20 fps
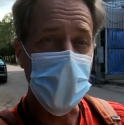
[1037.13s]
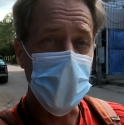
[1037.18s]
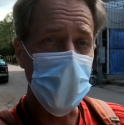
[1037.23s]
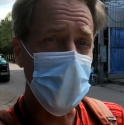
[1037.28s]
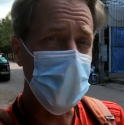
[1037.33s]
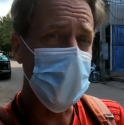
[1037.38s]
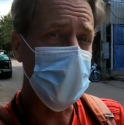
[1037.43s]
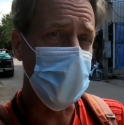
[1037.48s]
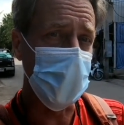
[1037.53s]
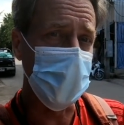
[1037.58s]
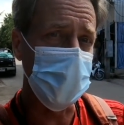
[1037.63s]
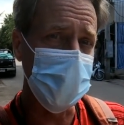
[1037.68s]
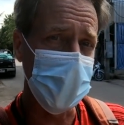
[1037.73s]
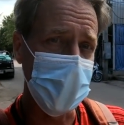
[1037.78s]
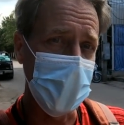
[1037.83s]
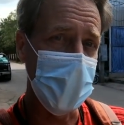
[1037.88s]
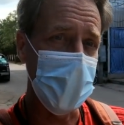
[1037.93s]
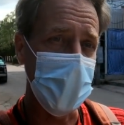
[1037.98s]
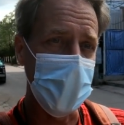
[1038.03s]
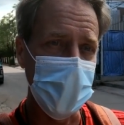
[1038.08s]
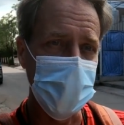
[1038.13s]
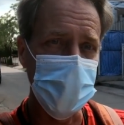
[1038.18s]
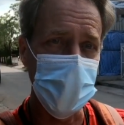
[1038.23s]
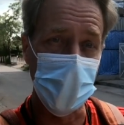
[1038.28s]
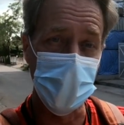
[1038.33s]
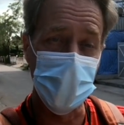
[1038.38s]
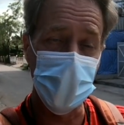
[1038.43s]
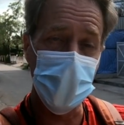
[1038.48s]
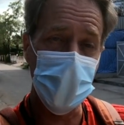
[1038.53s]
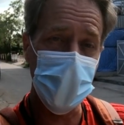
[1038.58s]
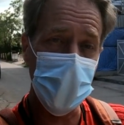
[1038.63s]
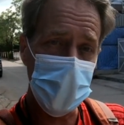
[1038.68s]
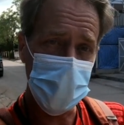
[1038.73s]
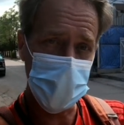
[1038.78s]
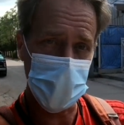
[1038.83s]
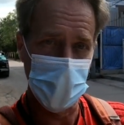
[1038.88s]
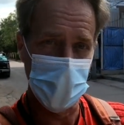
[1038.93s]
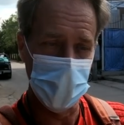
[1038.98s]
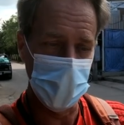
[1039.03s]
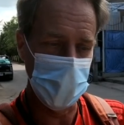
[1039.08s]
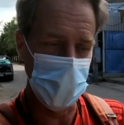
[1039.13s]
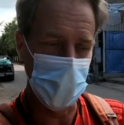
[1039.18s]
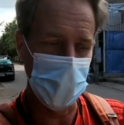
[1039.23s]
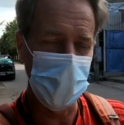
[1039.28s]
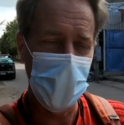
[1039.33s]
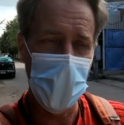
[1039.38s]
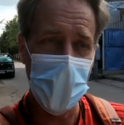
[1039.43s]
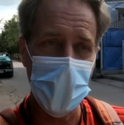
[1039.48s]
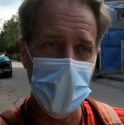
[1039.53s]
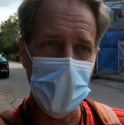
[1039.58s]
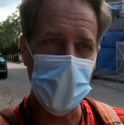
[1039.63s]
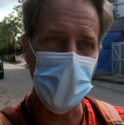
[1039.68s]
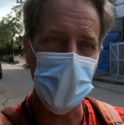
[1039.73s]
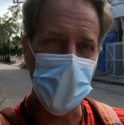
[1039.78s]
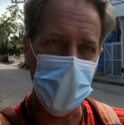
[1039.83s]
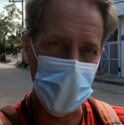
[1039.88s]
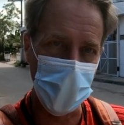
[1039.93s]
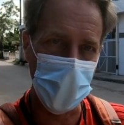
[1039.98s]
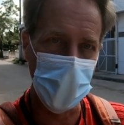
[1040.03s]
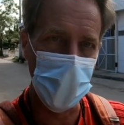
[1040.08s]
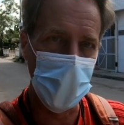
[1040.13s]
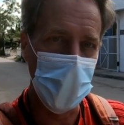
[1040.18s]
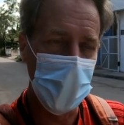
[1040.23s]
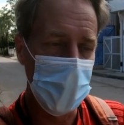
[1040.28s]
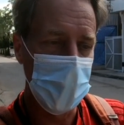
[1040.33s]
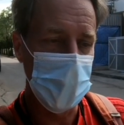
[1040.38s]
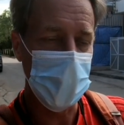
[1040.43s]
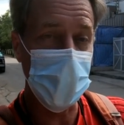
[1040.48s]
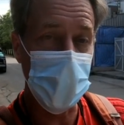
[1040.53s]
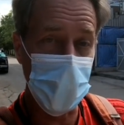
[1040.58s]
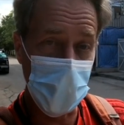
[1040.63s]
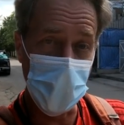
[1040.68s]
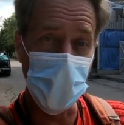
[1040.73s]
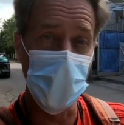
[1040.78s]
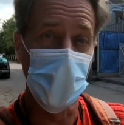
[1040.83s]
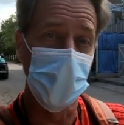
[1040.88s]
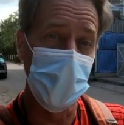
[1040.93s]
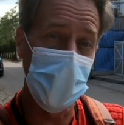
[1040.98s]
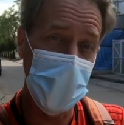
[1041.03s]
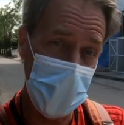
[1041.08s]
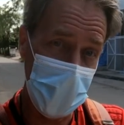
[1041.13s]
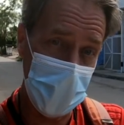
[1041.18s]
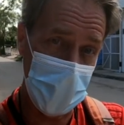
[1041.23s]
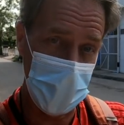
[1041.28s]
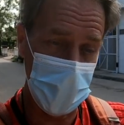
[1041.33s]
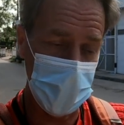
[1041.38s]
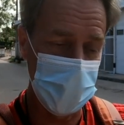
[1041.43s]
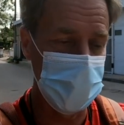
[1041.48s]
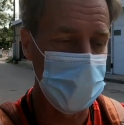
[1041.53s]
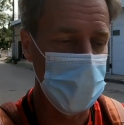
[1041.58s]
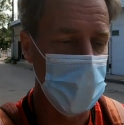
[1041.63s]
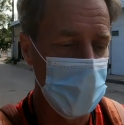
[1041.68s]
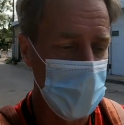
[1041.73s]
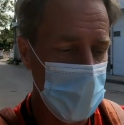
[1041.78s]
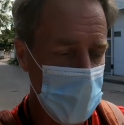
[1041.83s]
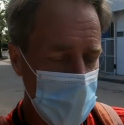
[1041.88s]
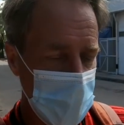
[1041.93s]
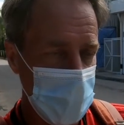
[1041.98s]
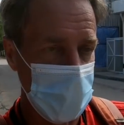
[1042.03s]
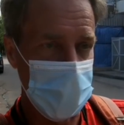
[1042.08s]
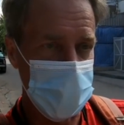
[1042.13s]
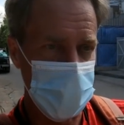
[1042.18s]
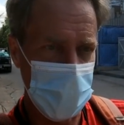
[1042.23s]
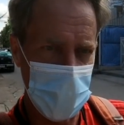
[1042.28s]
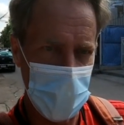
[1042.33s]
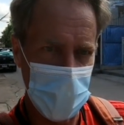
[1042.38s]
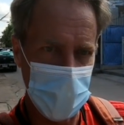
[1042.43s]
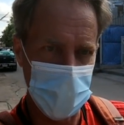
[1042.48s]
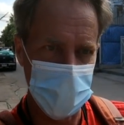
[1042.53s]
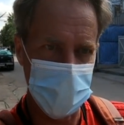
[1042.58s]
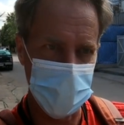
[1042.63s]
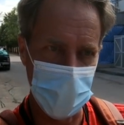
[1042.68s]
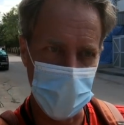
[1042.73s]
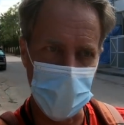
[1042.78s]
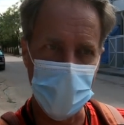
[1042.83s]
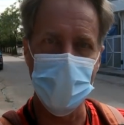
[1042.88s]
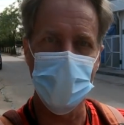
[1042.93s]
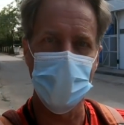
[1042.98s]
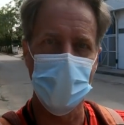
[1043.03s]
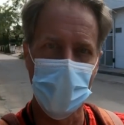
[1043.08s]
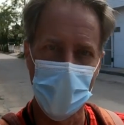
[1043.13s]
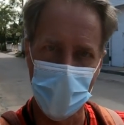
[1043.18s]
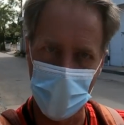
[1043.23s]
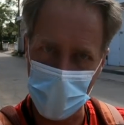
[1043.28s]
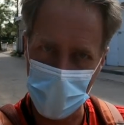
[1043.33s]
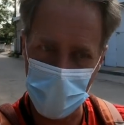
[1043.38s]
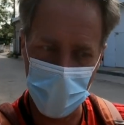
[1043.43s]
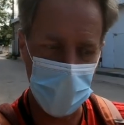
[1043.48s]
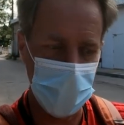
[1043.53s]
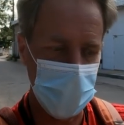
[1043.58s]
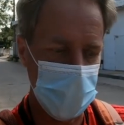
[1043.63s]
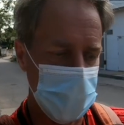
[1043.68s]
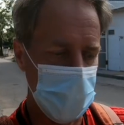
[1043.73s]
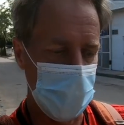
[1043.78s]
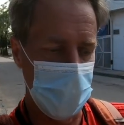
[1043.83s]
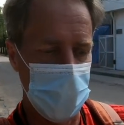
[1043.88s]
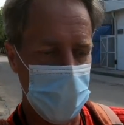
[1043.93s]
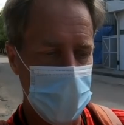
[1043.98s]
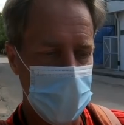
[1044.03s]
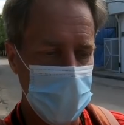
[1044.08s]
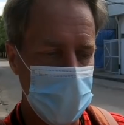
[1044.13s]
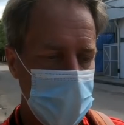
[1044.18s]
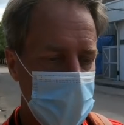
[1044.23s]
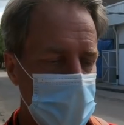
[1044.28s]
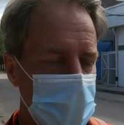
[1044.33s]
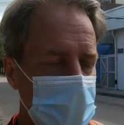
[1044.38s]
Google Play subscription, and you're paying through Google Pay, which again is linked to your credit card.